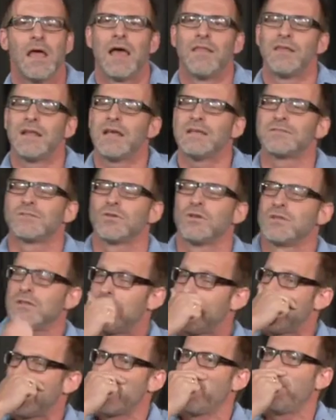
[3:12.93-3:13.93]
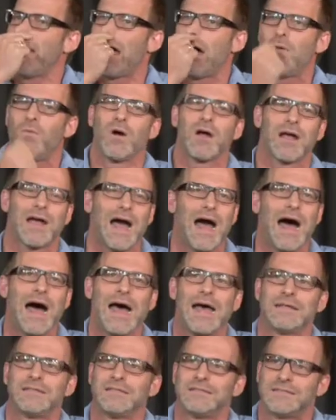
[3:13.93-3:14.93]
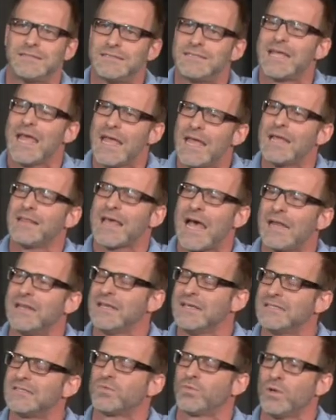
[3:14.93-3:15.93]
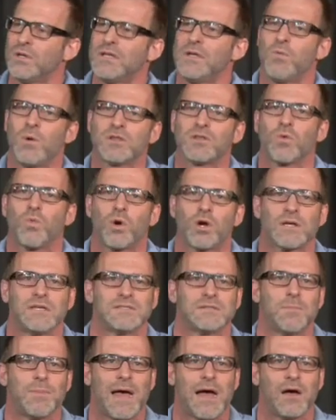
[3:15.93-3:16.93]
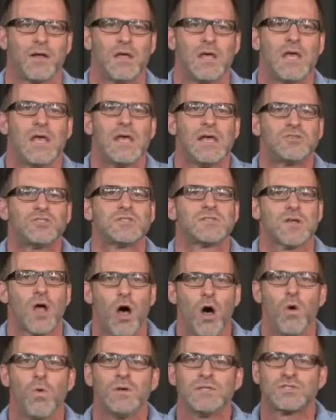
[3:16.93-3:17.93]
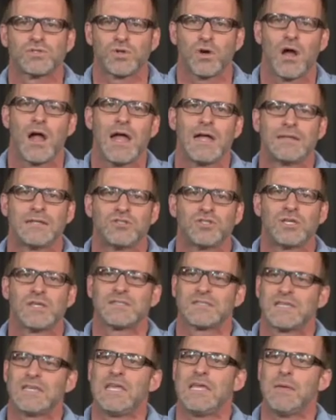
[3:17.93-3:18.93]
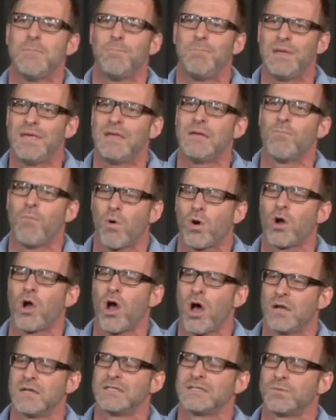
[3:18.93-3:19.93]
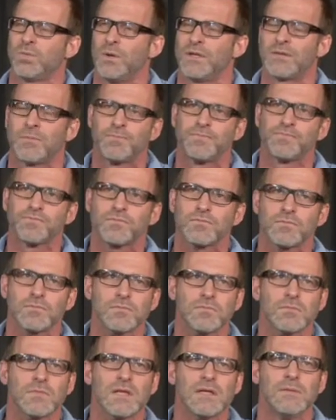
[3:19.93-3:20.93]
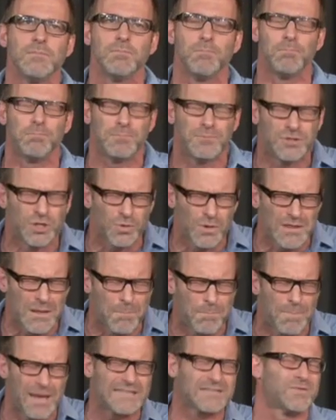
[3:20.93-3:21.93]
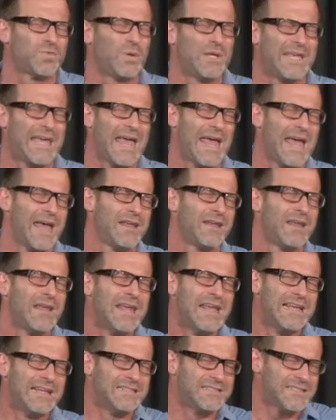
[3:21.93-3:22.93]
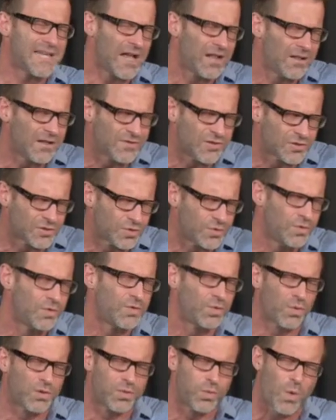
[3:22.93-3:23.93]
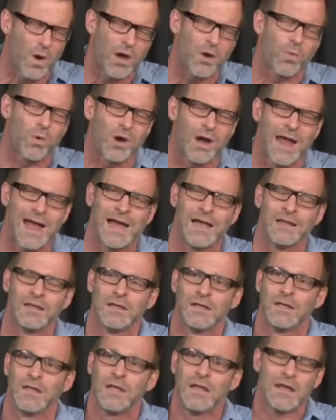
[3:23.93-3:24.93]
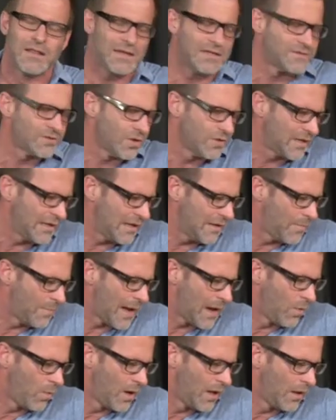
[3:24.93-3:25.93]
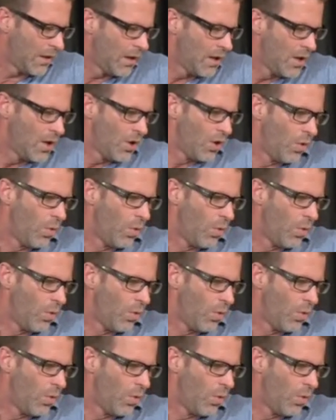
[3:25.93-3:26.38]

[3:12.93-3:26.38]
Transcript: And then I started thinking about, well, God, dang, that is really what the work is about. It's just always trying to just keep being more honest with doing the best we can in telling the truth with where we're at. And then I started thinking about, well,